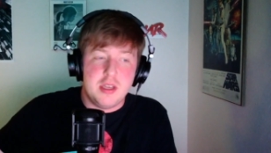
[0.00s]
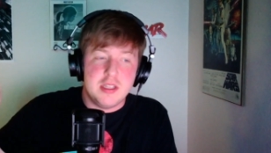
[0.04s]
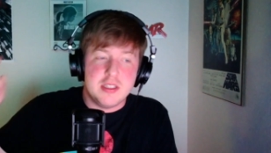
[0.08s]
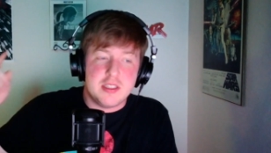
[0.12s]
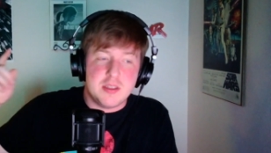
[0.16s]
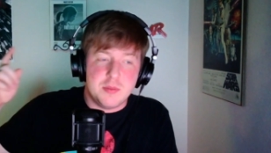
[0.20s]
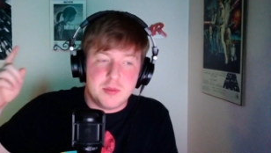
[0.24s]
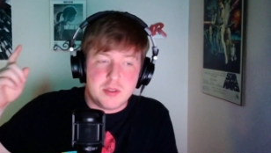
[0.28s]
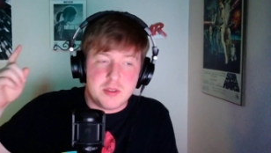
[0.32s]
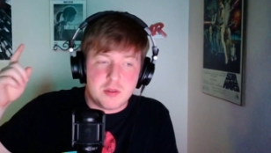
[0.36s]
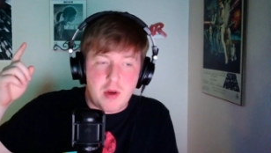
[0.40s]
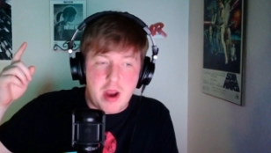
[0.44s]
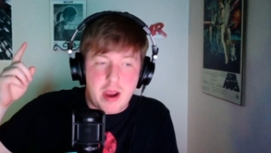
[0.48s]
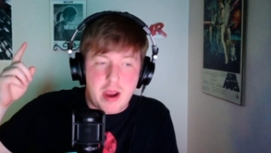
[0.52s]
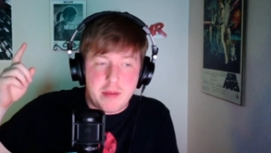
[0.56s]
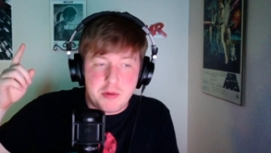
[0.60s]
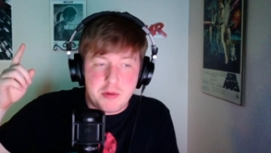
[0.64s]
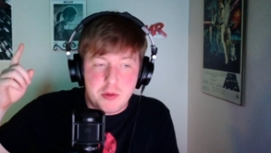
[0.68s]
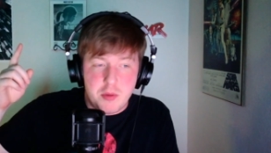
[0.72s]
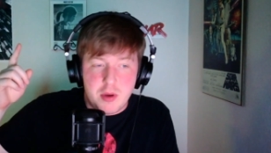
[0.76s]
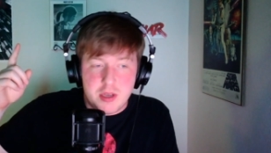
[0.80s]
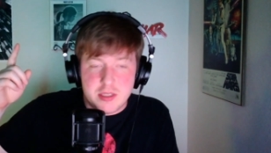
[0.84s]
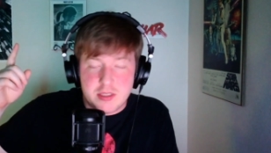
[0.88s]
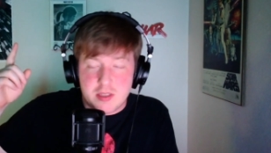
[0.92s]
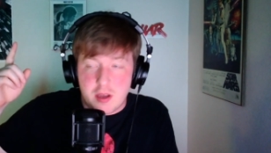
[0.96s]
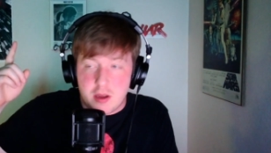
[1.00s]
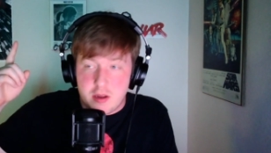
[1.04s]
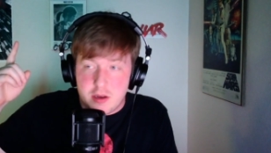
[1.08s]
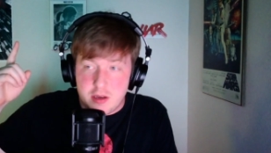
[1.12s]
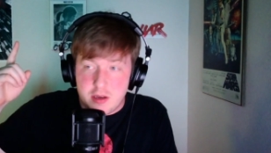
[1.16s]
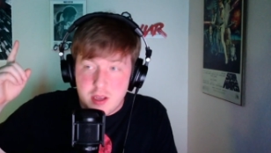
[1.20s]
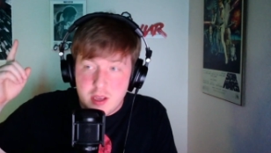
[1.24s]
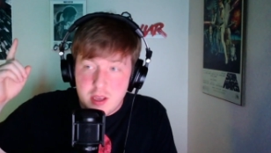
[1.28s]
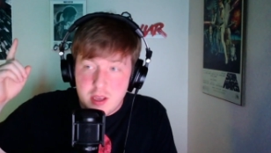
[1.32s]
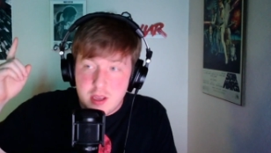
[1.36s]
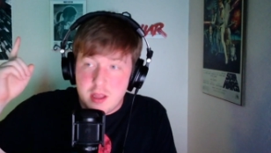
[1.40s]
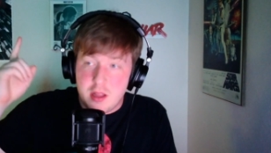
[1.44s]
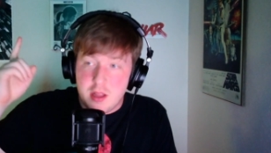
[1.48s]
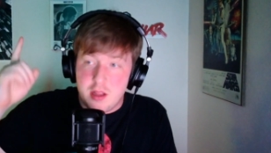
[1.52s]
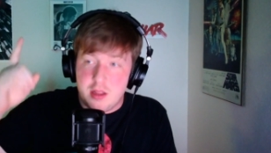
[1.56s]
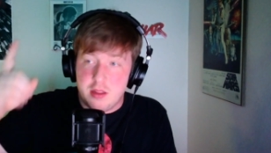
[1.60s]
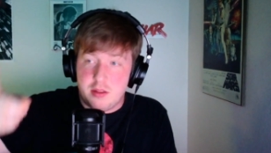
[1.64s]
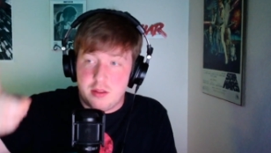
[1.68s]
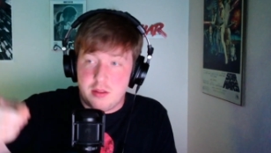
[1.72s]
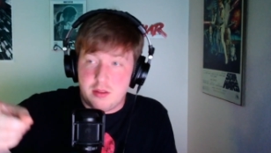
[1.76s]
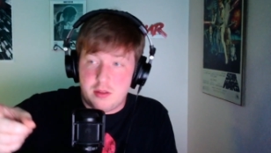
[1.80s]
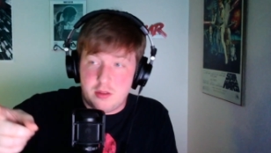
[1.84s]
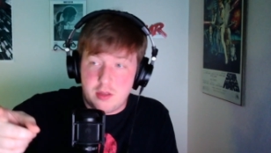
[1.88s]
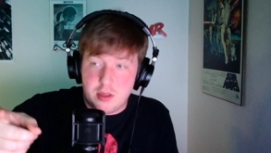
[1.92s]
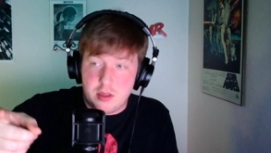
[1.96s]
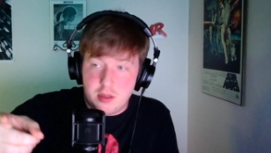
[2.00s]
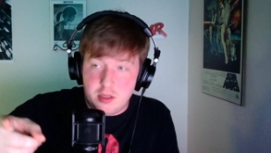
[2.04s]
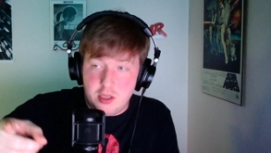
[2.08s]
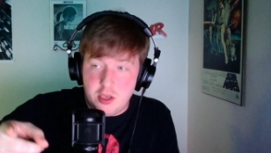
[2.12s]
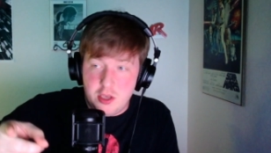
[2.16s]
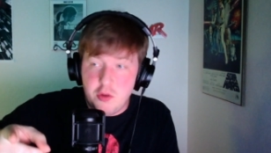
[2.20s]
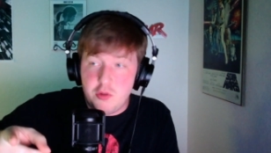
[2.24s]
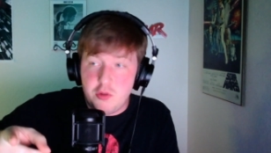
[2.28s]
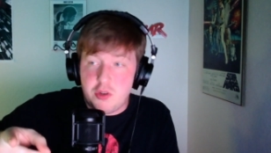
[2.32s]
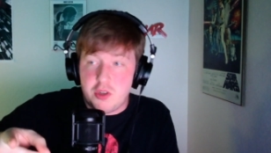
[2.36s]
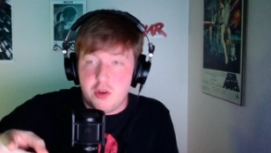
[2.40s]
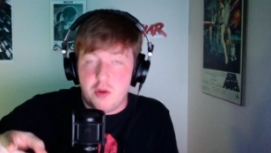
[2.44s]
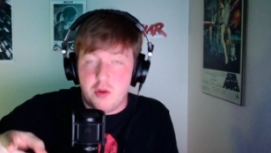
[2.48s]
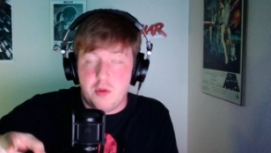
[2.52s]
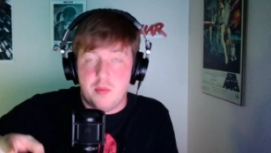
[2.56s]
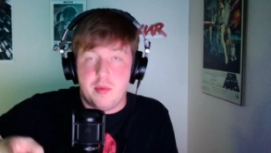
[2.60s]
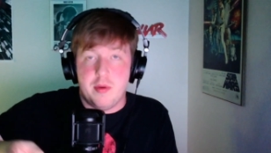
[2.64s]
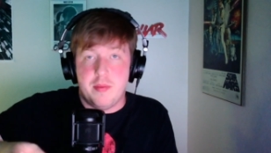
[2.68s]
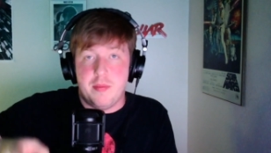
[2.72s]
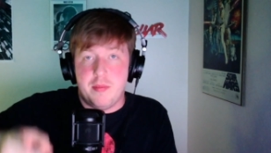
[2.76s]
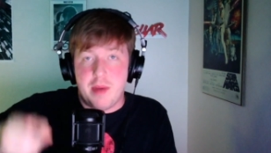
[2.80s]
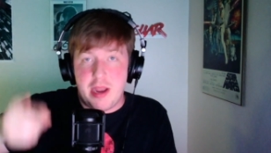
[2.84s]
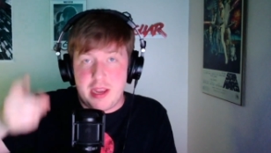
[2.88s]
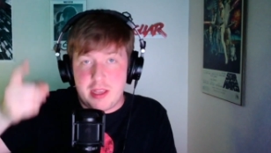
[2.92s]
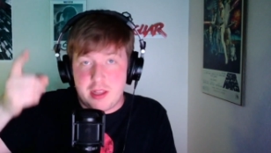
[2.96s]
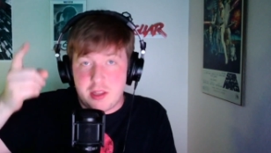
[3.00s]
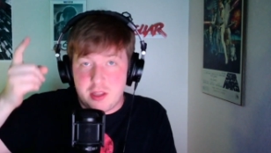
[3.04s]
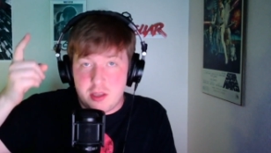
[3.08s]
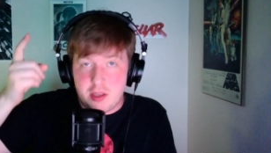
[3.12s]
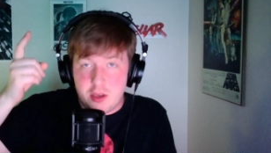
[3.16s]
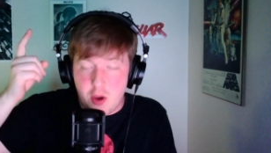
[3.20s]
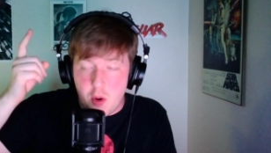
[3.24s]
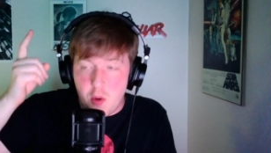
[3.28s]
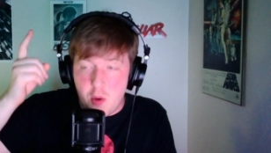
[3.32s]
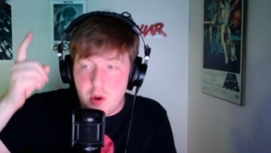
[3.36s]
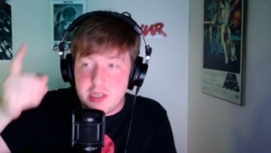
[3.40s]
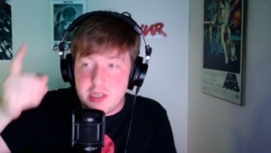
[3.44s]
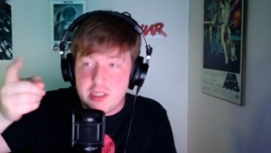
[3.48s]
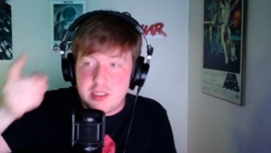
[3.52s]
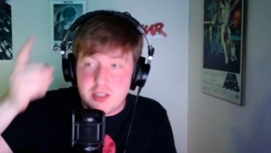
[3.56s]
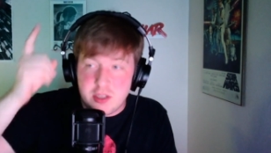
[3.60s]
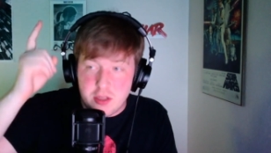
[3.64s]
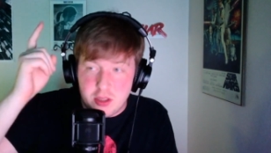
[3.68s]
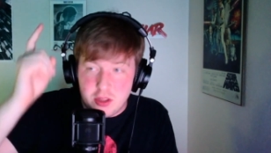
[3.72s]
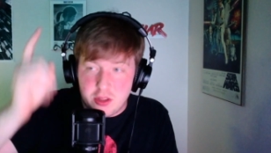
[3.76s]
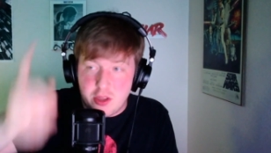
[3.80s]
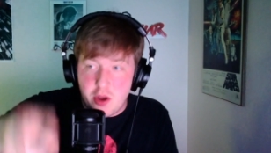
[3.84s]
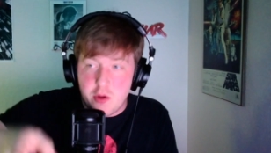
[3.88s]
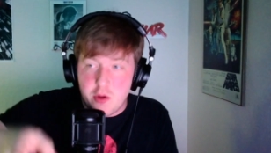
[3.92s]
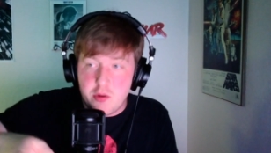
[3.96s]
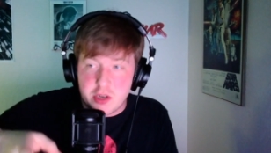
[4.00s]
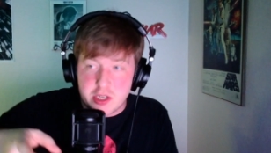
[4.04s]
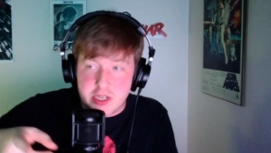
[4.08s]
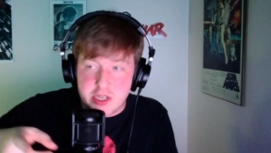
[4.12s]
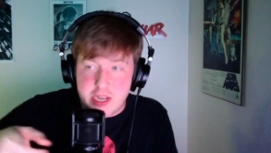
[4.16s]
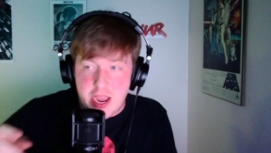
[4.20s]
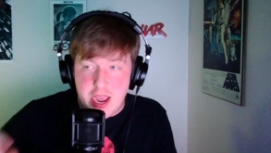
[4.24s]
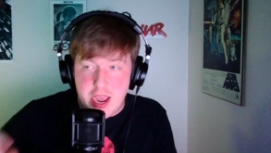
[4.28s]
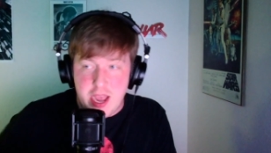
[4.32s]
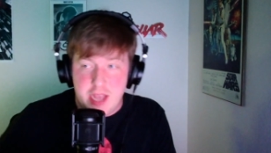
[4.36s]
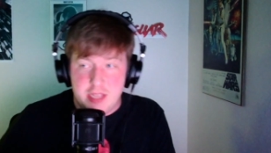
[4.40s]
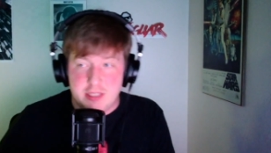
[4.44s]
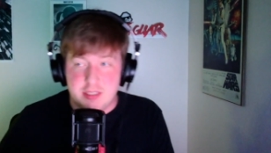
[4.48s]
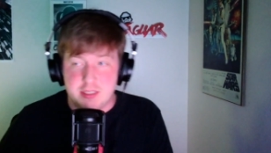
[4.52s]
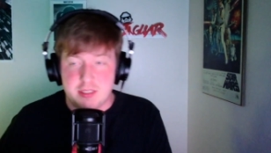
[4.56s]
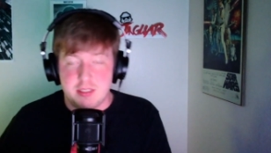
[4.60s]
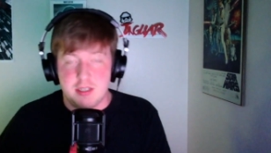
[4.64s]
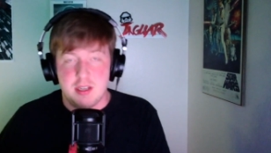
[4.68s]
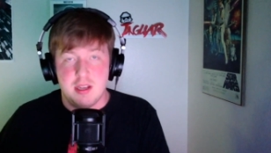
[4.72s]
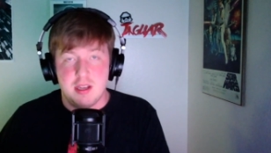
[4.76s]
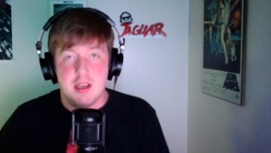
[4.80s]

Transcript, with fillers: subscribe to us on YouTube by going to Lonercast.